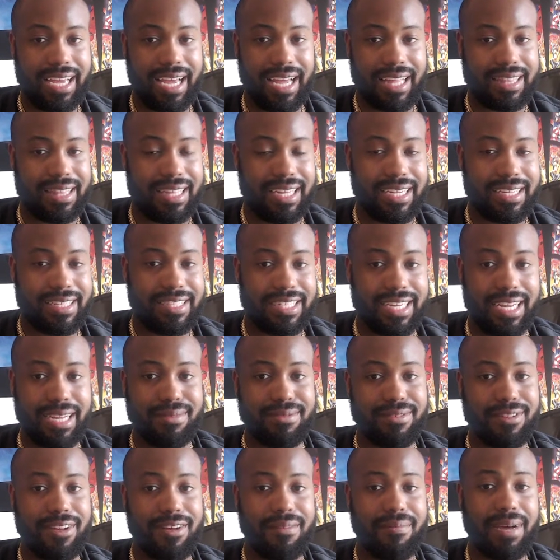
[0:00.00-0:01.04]
I think James
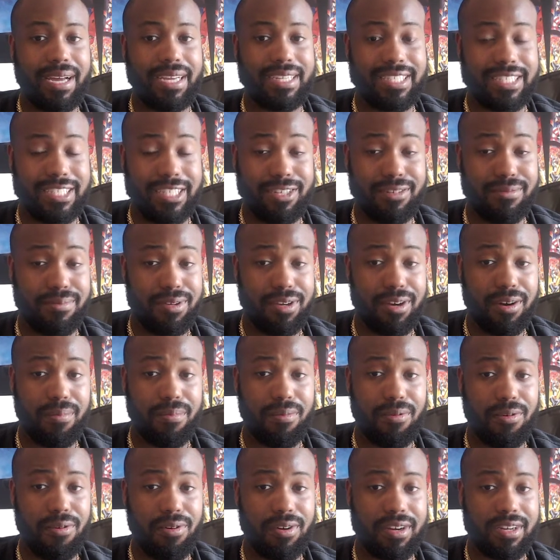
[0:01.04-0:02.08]
Gunn might still be on
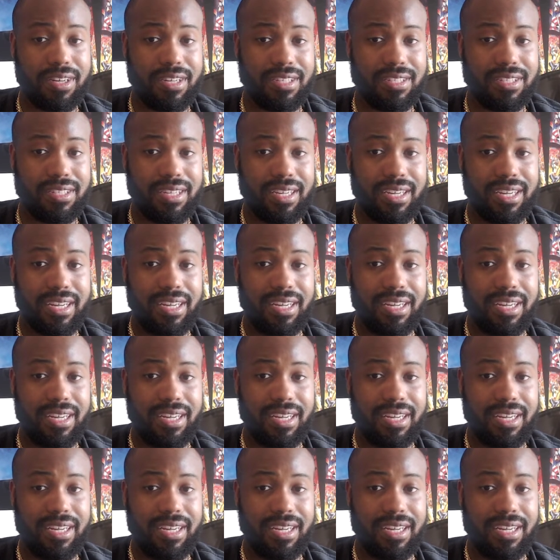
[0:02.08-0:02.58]
board because